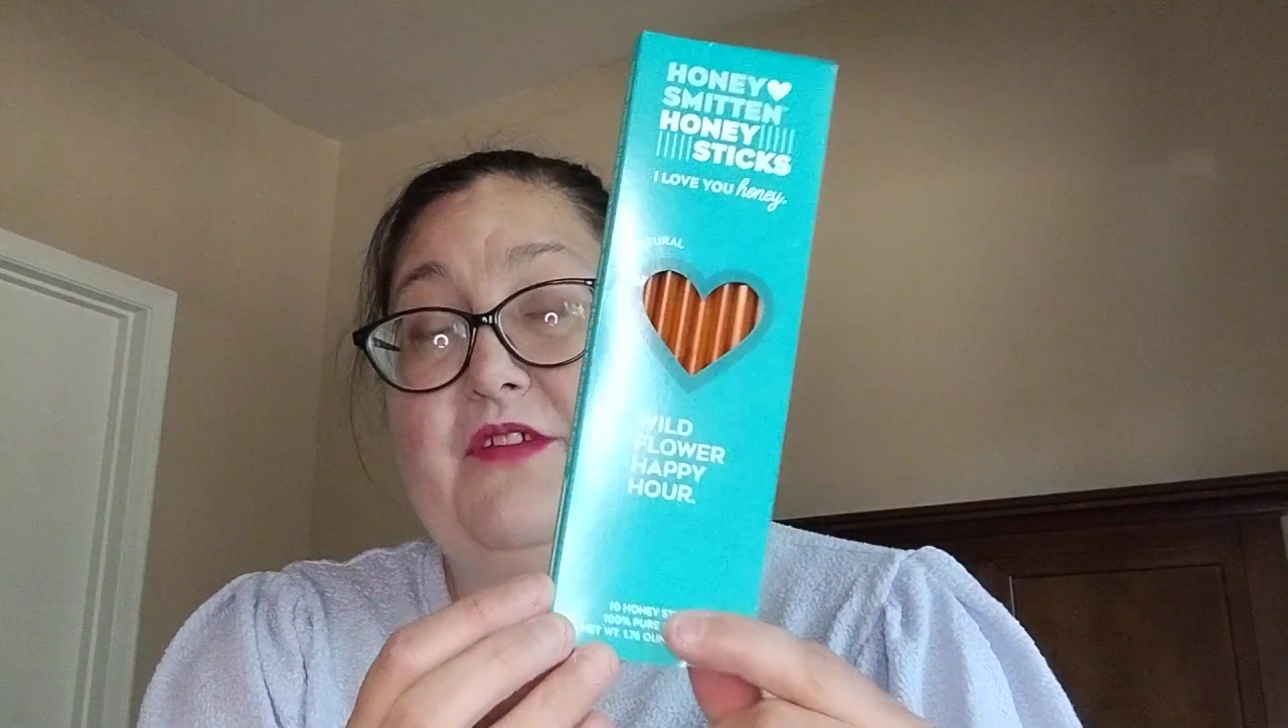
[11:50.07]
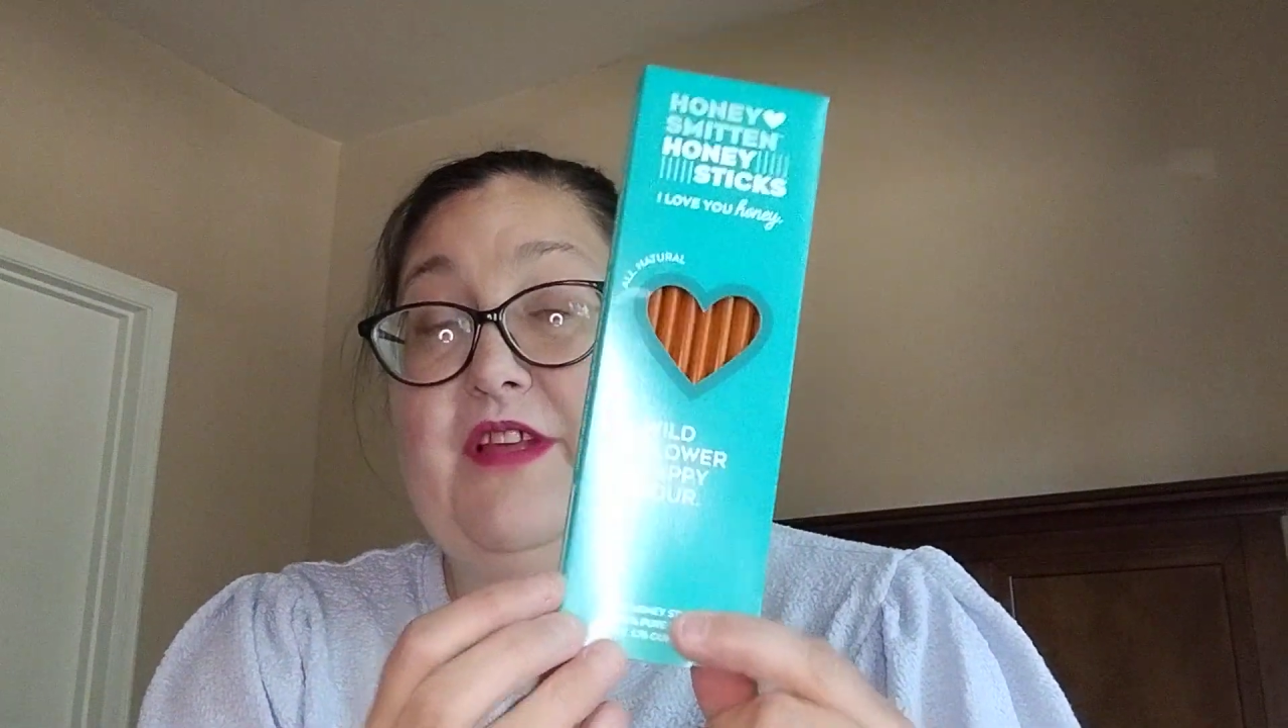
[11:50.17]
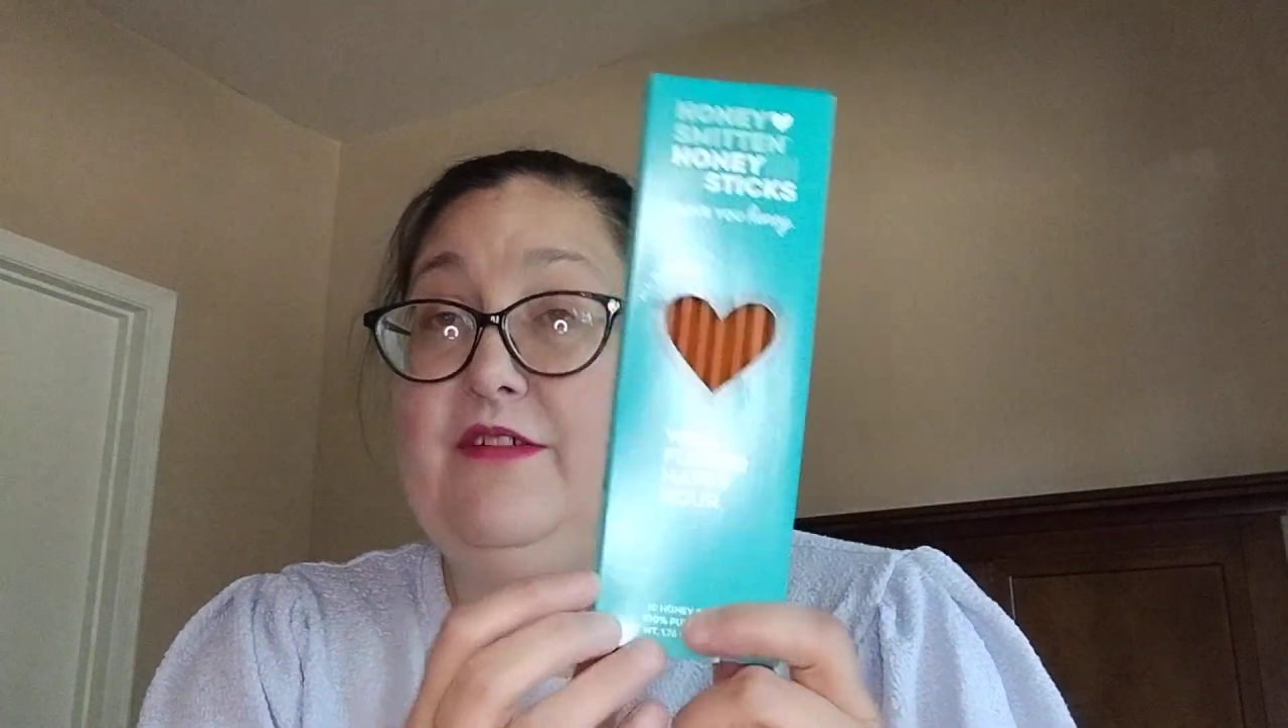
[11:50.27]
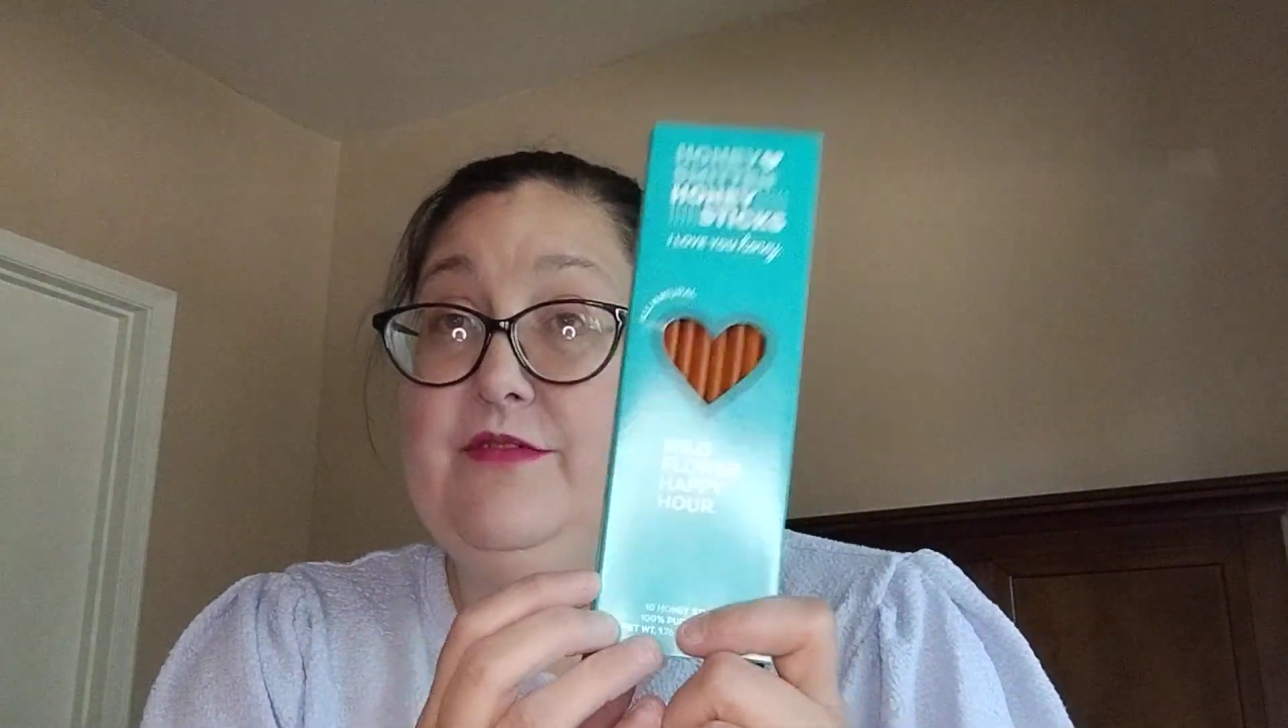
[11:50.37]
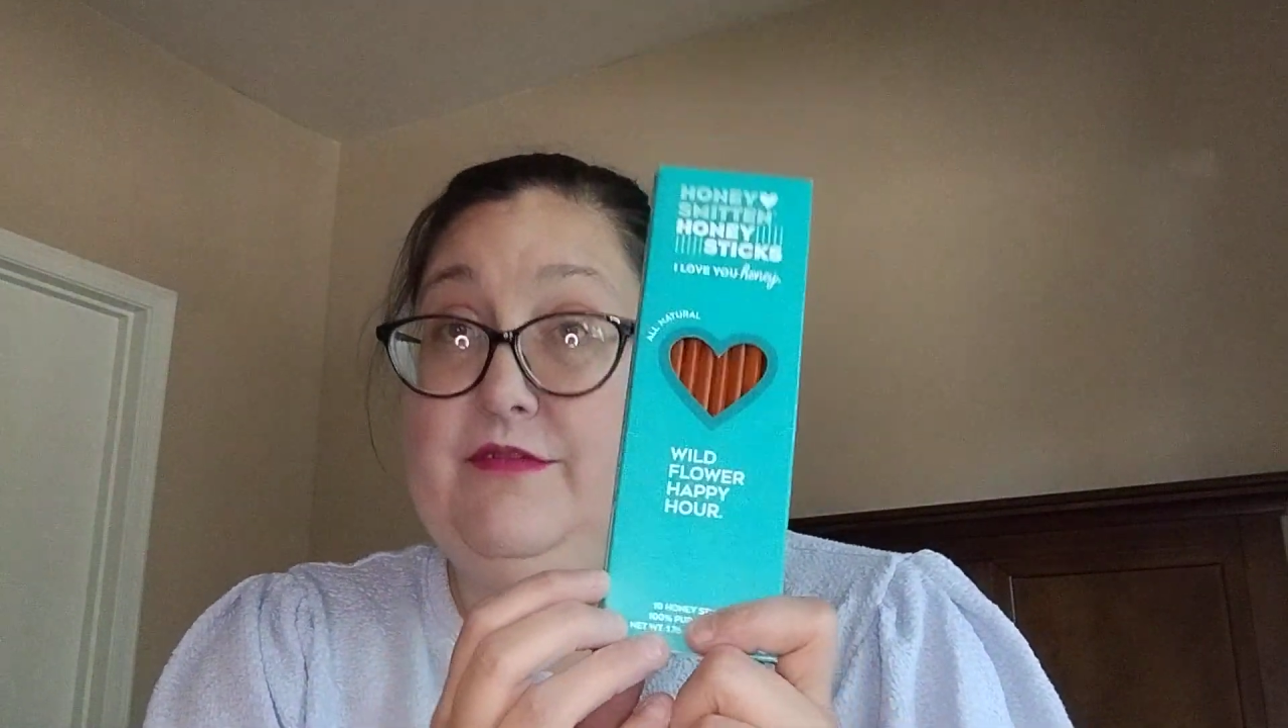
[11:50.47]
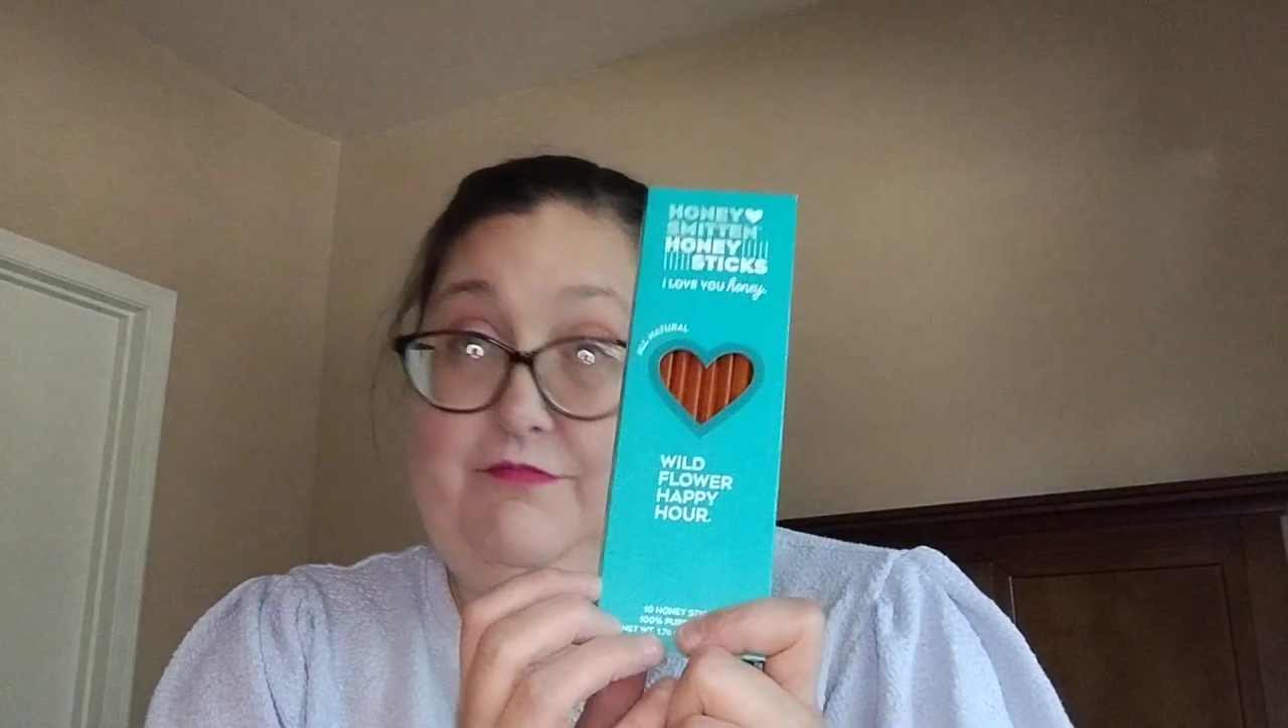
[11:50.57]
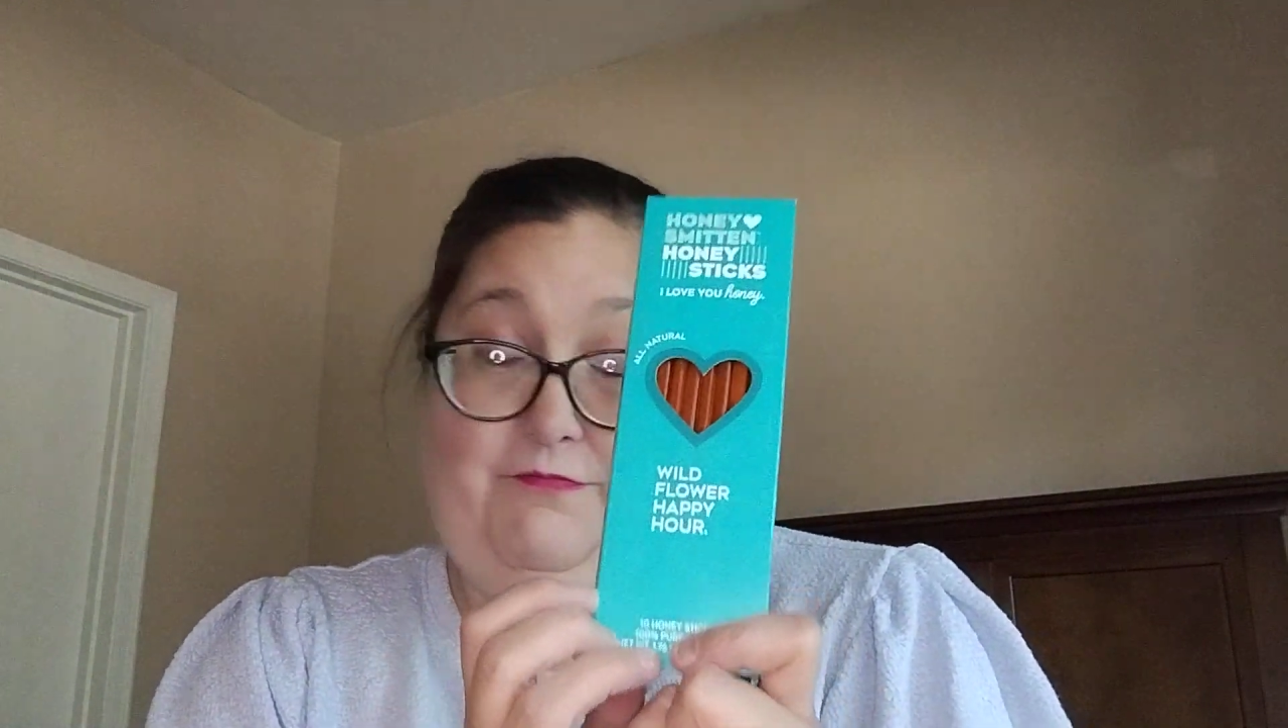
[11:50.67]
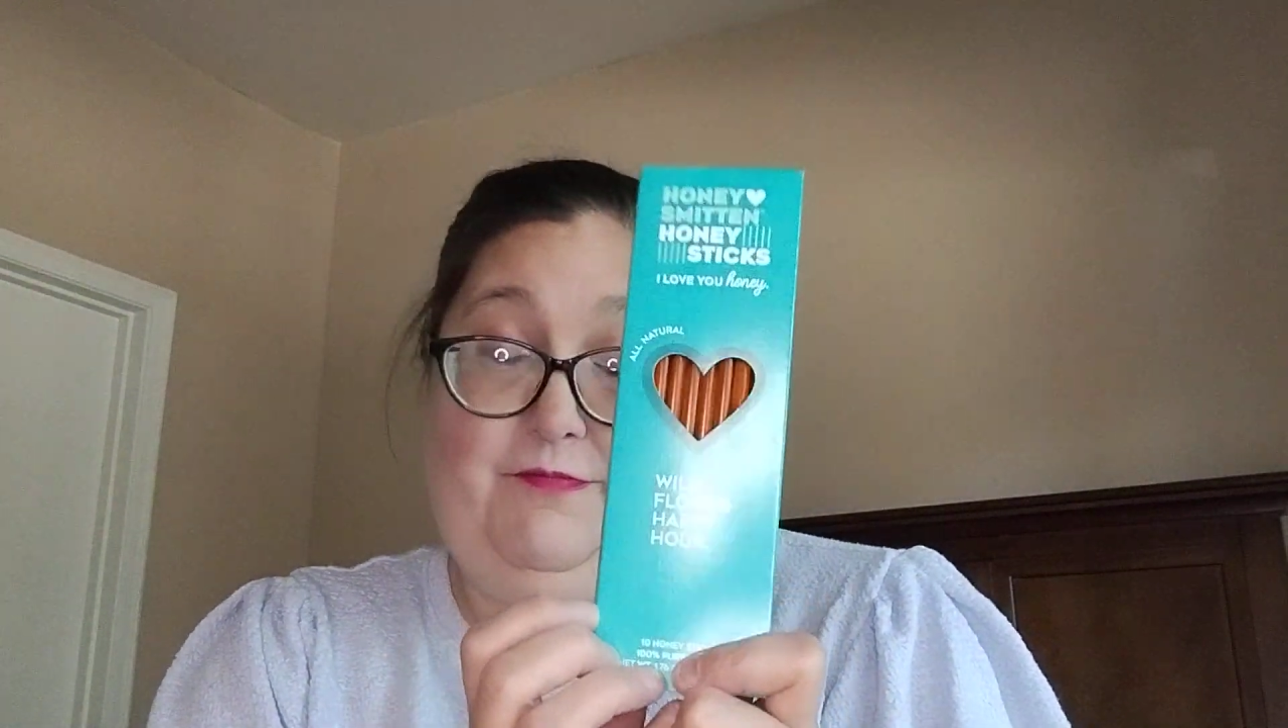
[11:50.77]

those